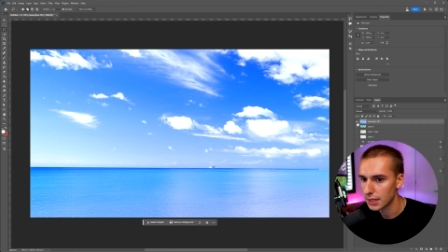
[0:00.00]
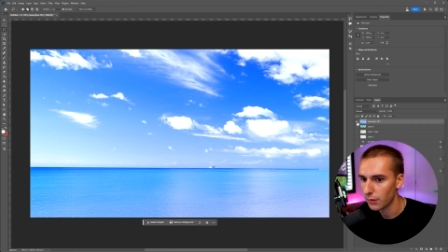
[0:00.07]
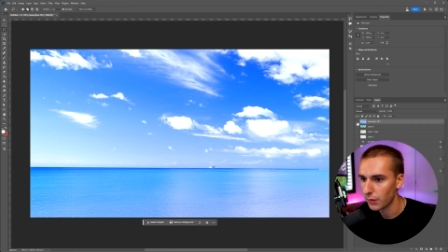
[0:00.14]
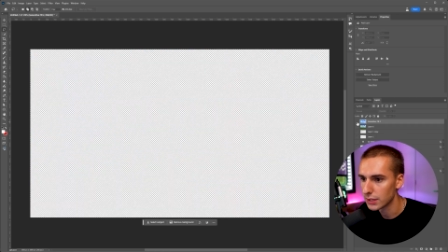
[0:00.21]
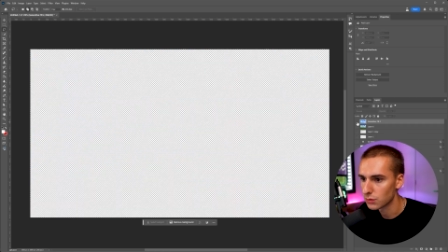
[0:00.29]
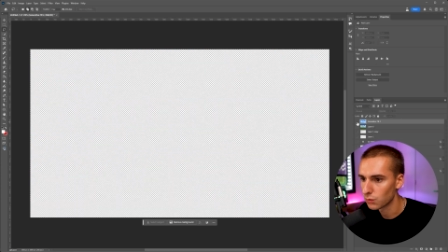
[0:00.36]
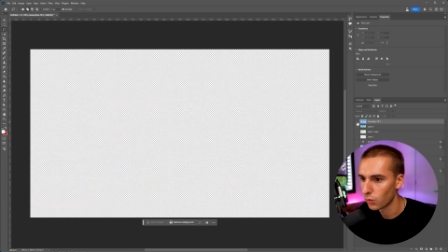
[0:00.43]
That
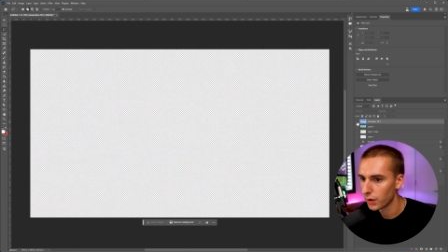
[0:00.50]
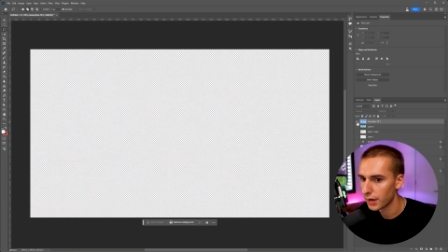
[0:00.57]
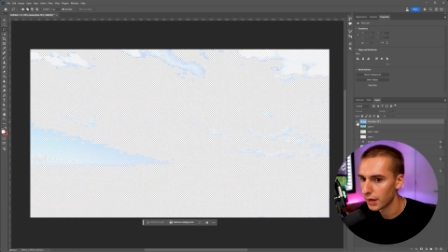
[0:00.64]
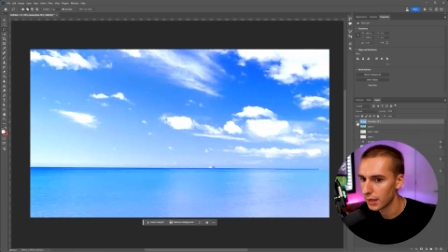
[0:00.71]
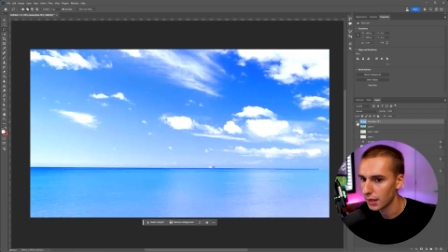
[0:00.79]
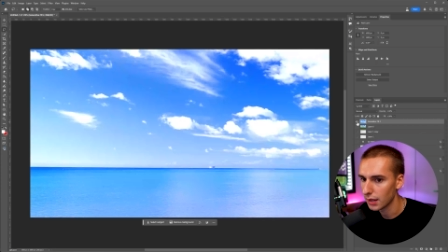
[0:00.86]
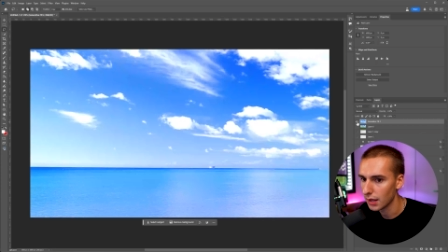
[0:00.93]
way it's
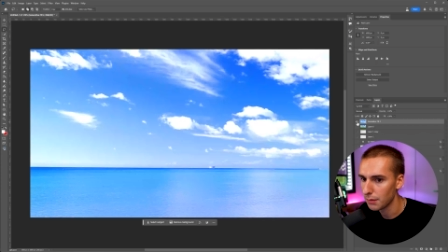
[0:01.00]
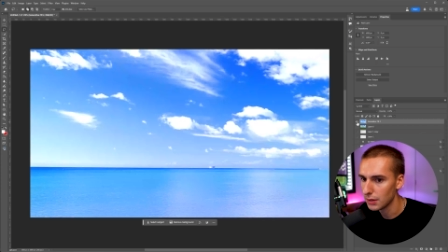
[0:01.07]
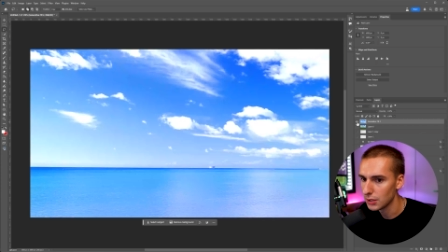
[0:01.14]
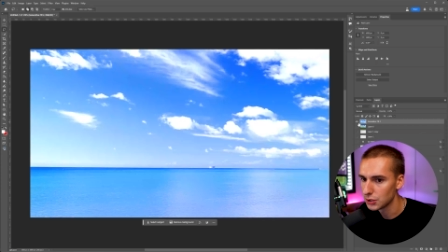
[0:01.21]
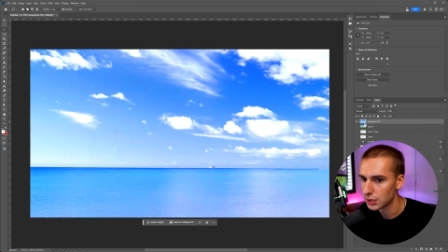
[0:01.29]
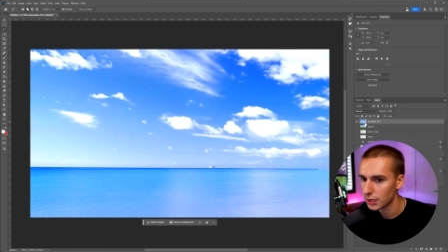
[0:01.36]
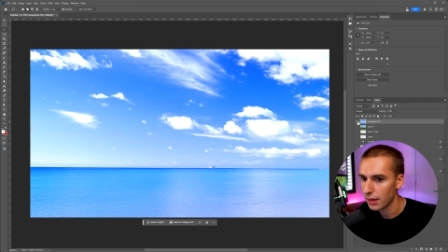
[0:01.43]
one
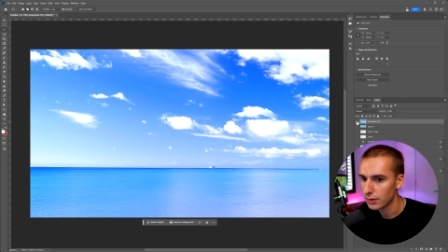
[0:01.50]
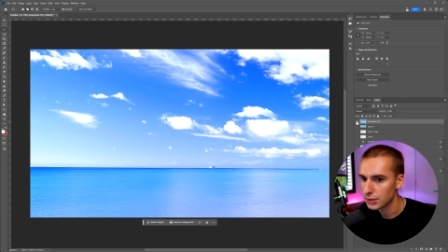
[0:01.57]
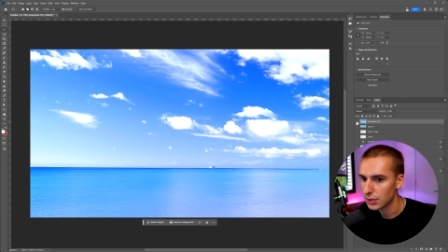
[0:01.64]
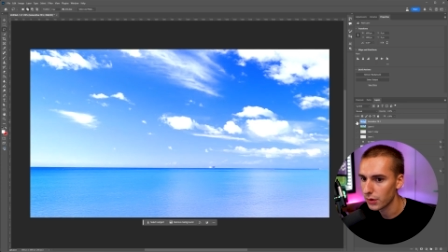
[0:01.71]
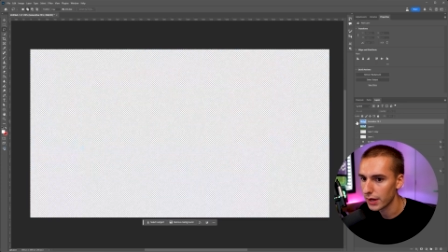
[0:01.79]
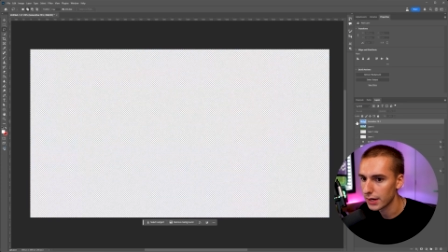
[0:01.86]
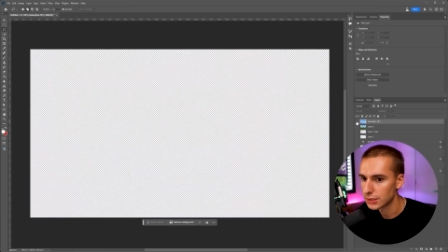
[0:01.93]
image. And let's
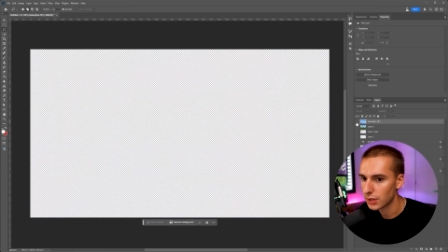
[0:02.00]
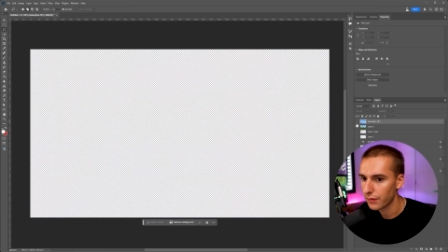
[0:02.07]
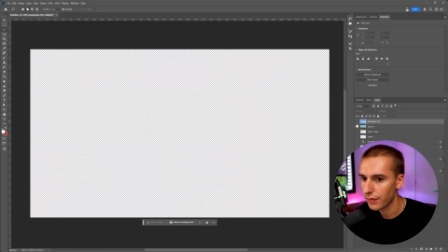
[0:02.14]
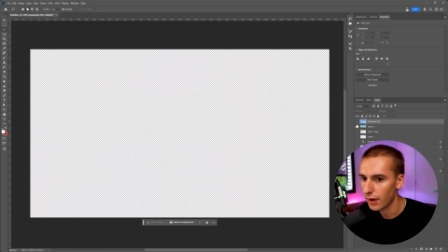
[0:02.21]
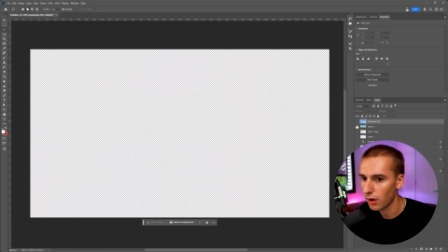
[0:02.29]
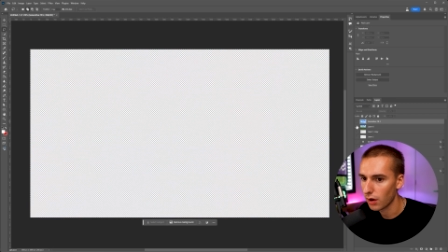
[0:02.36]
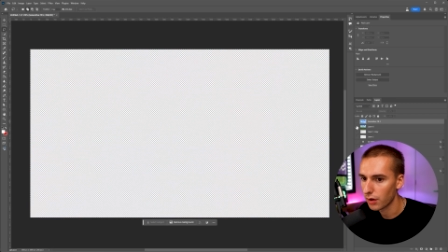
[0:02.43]
go ahead and turn that